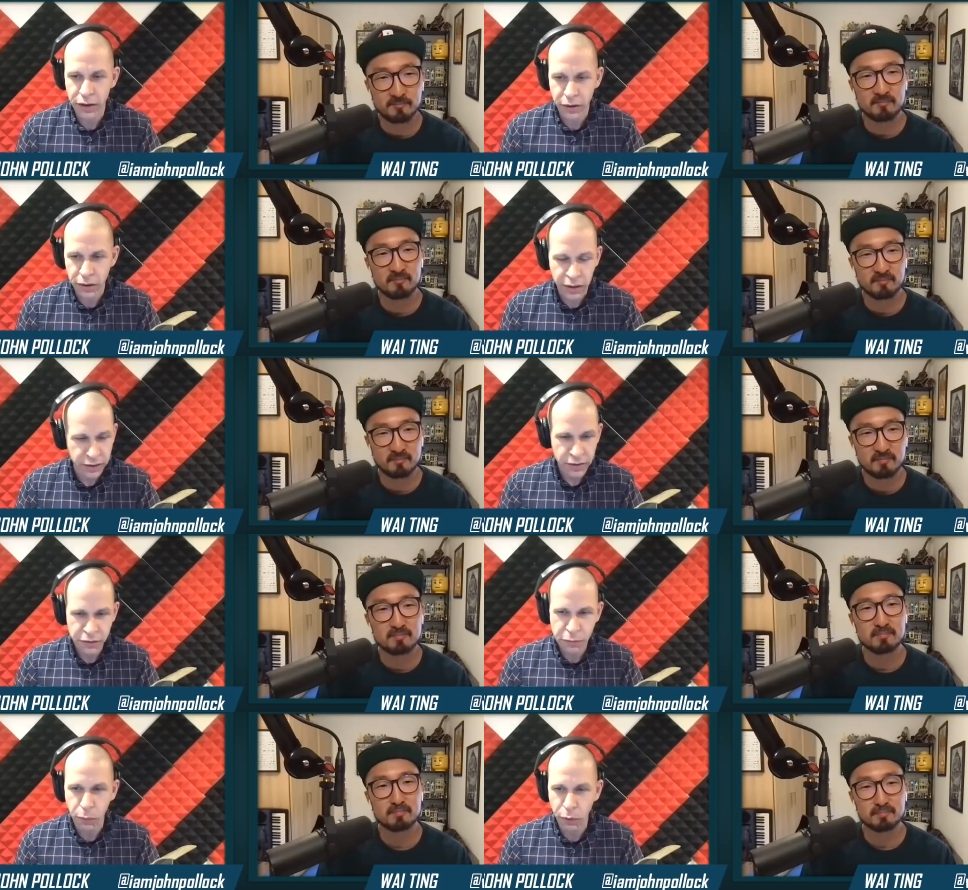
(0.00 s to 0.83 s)
Speaker 1: don't know, like
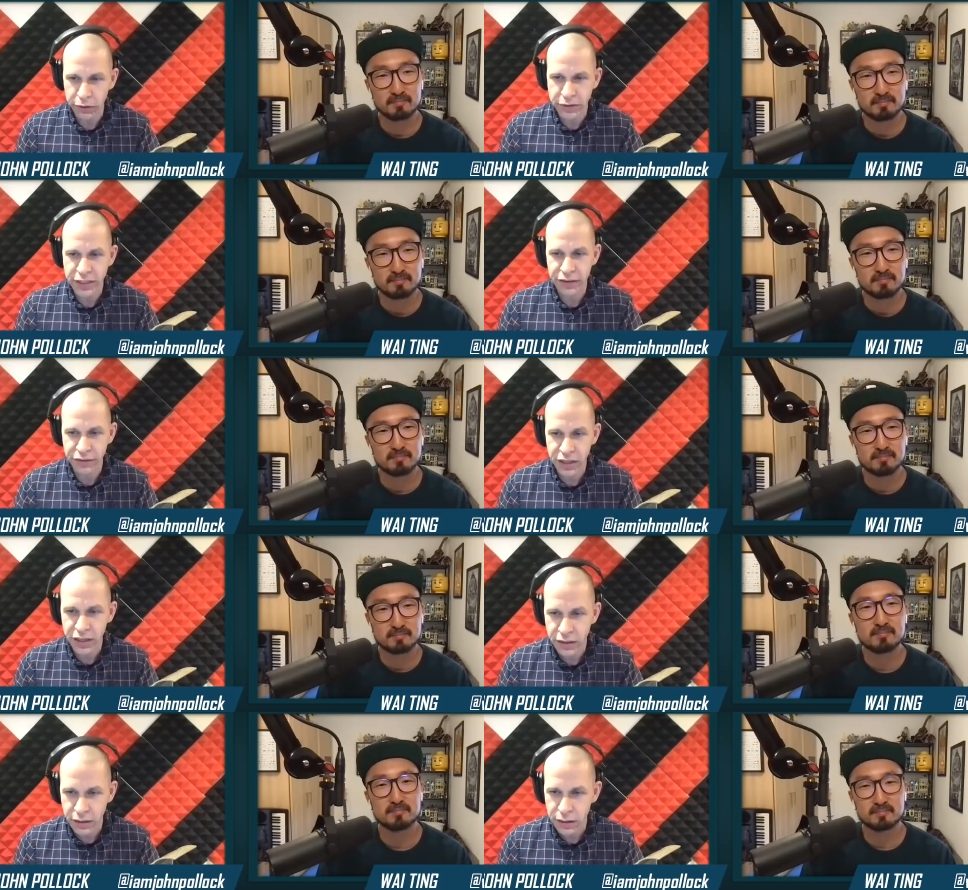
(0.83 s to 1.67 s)
Spoiler
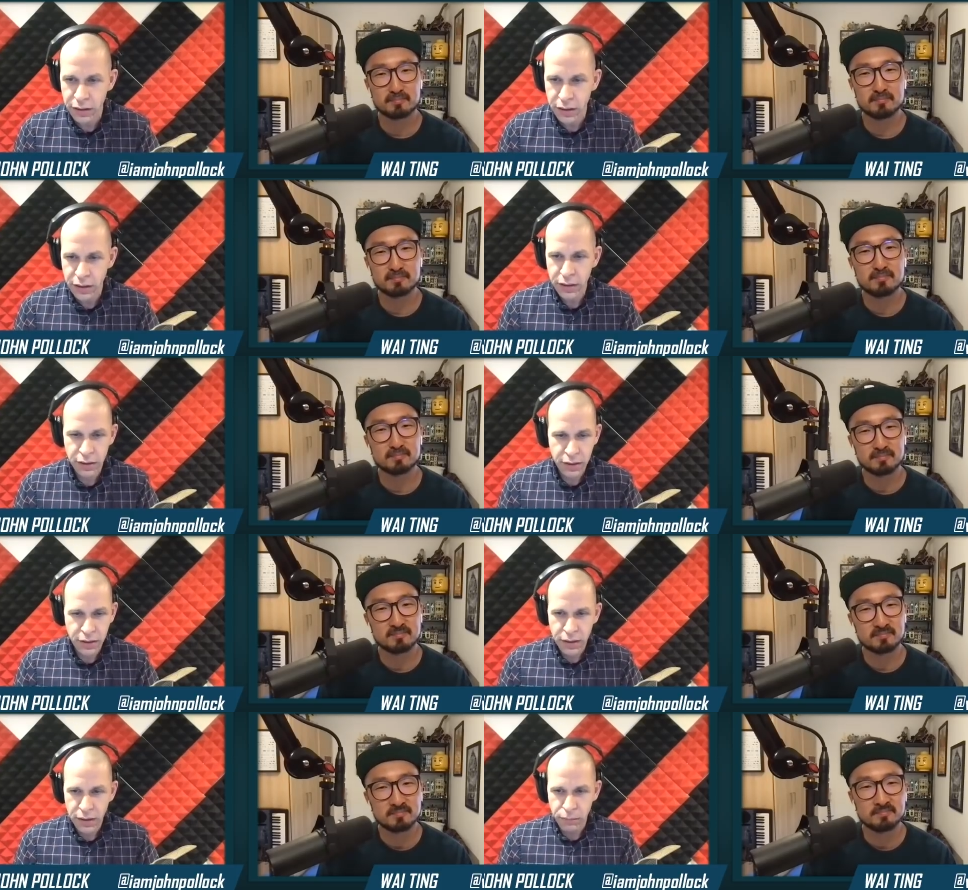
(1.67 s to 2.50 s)
TV or
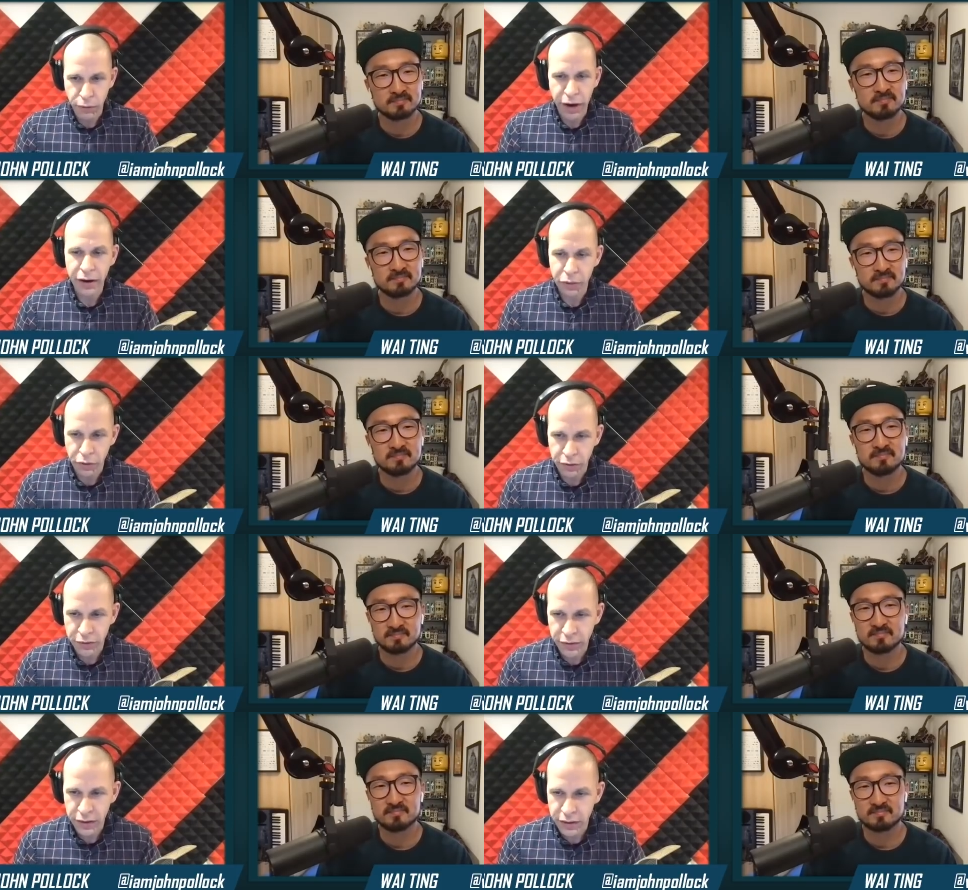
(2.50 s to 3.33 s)
Brandon
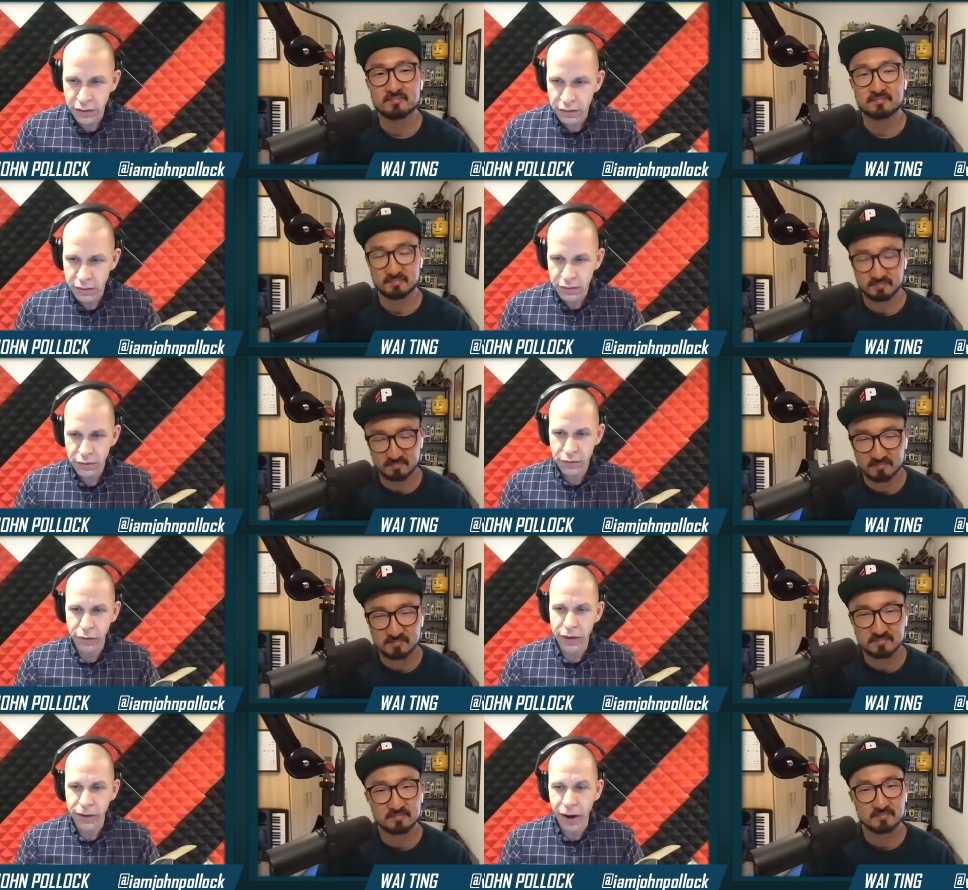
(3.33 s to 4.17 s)
Thurston
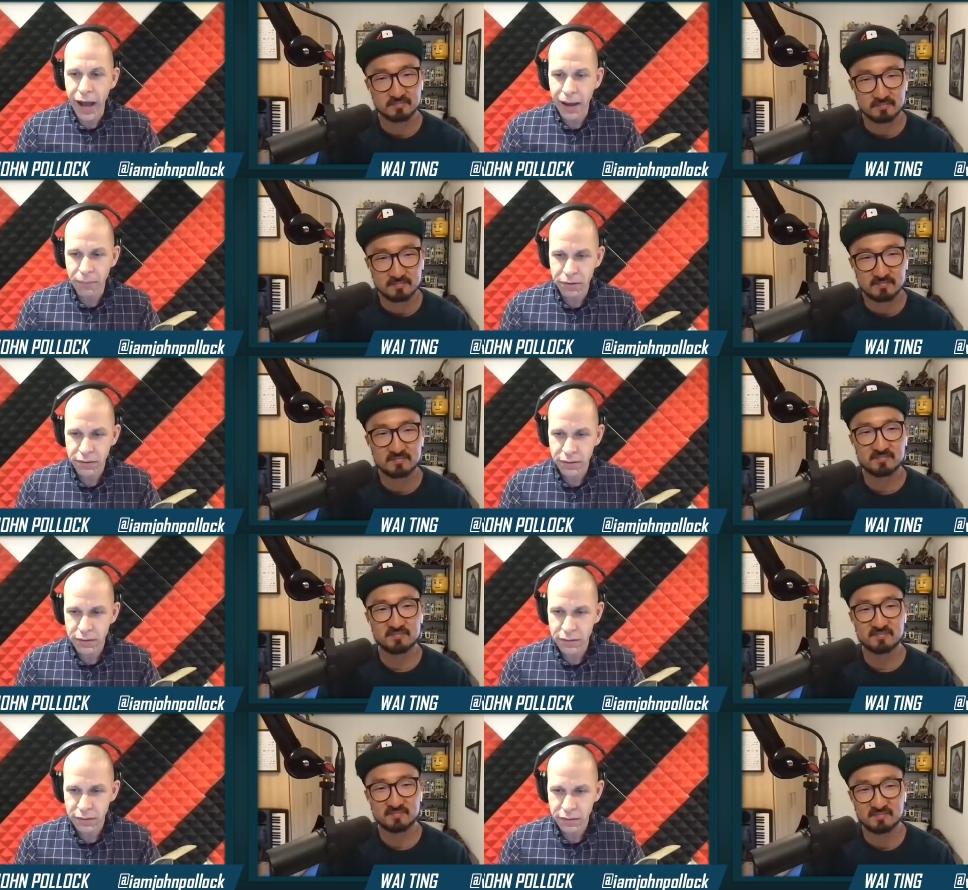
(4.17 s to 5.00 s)
screen grab,
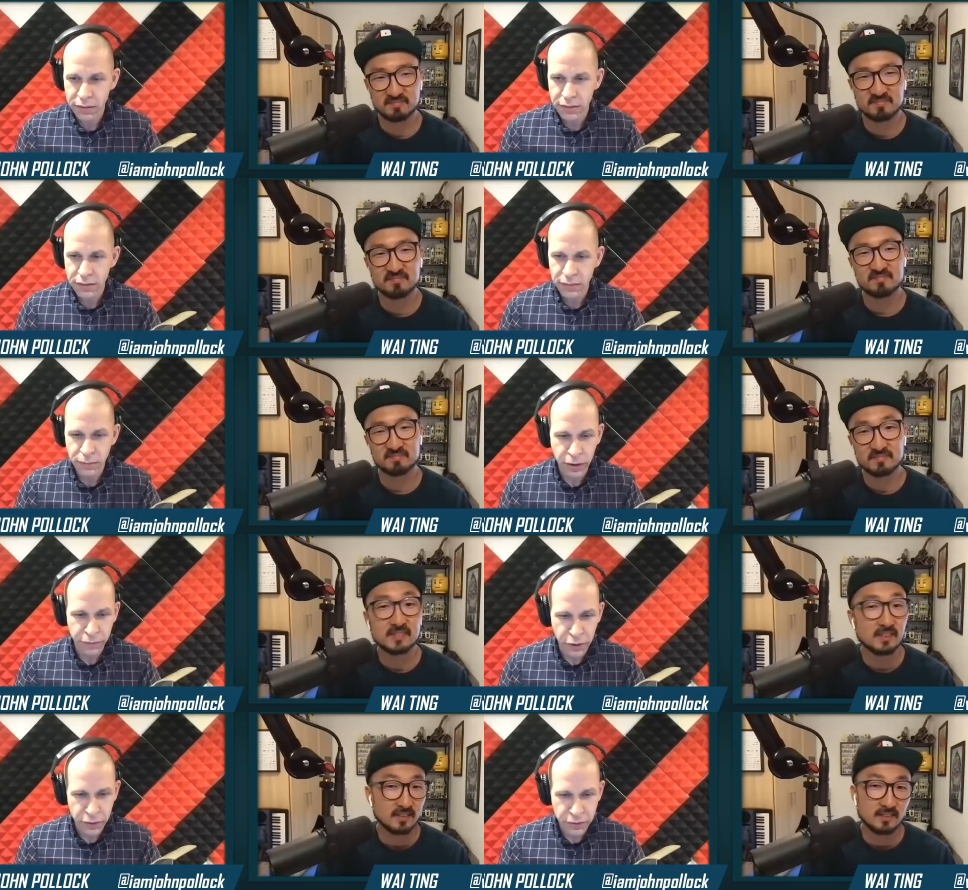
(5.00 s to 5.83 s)
one
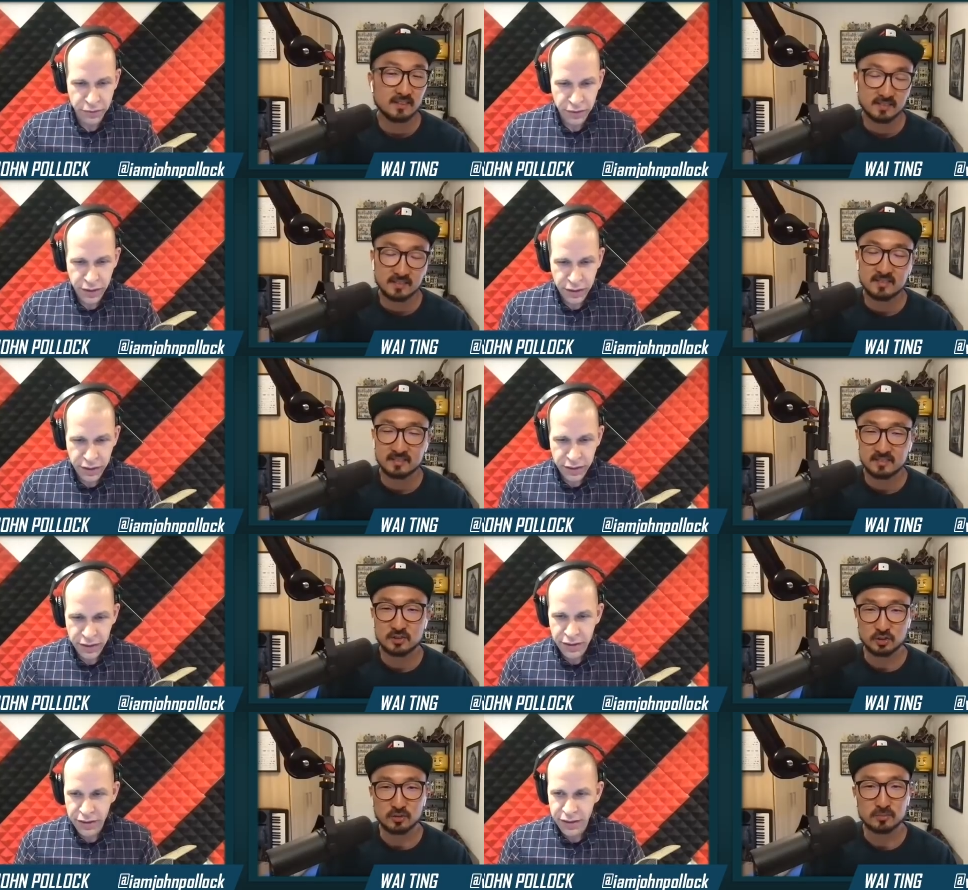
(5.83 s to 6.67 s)
of those.
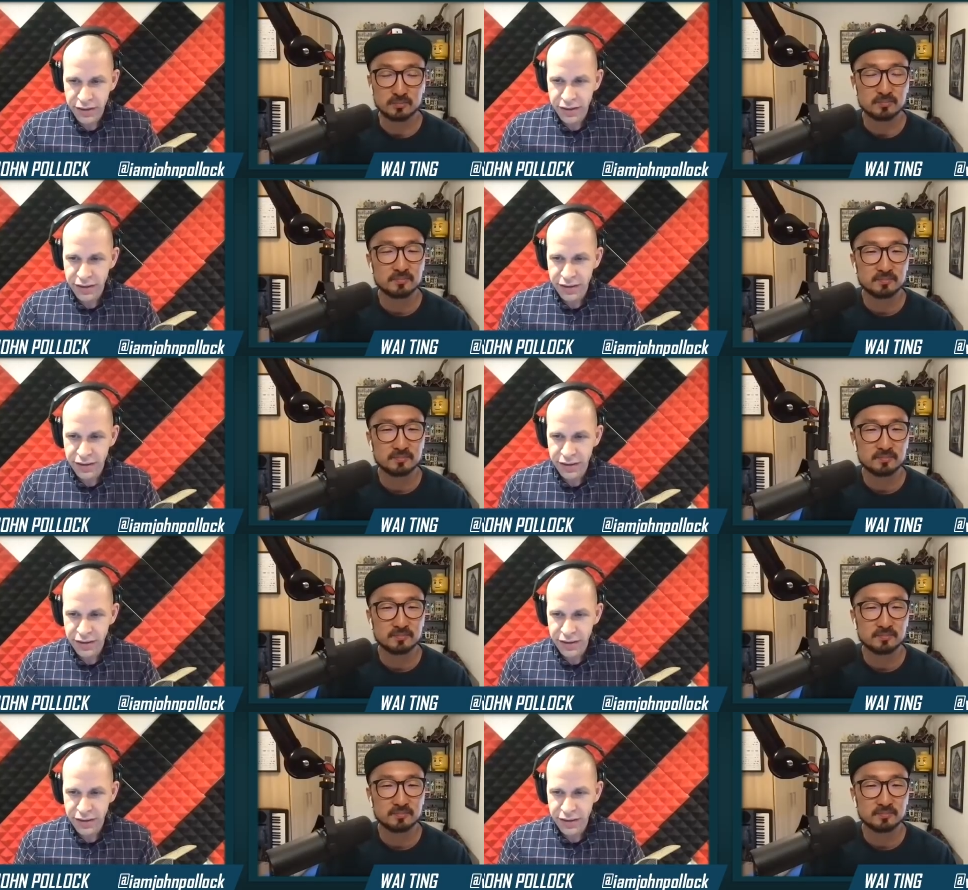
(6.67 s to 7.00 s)
Sure.